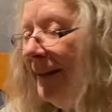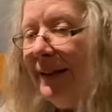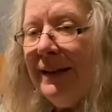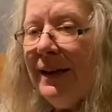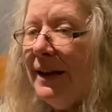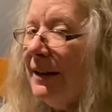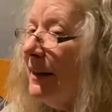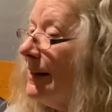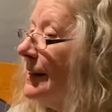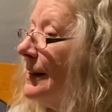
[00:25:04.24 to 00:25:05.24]
Not
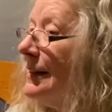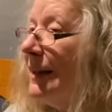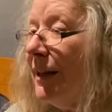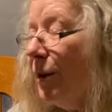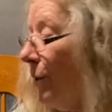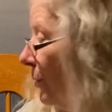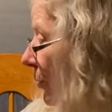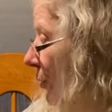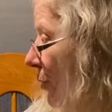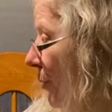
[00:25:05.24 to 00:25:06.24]
a
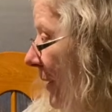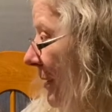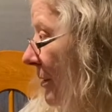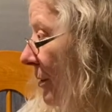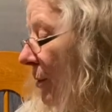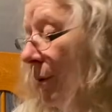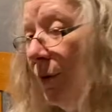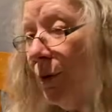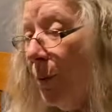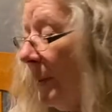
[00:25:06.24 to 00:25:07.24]
single tweet or
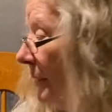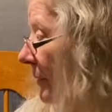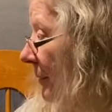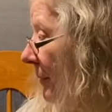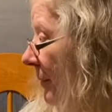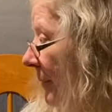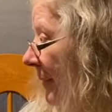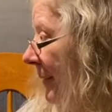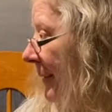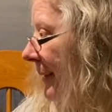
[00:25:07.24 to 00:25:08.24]
twill.
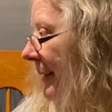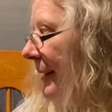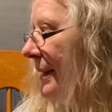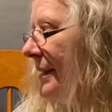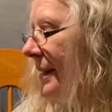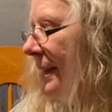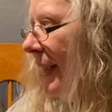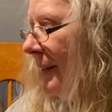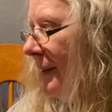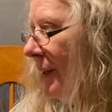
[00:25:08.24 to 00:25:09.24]
This
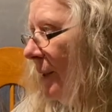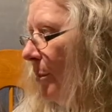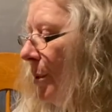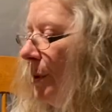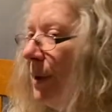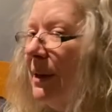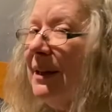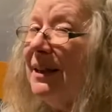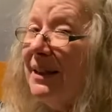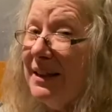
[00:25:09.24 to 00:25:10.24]
nesting bird
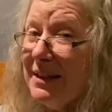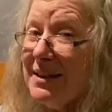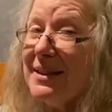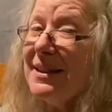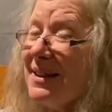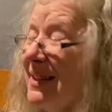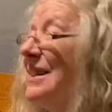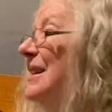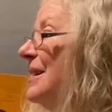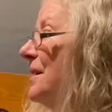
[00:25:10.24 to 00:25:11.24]
is
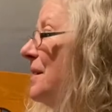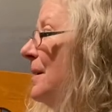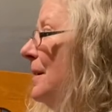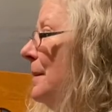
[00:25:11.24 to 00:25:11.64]
still.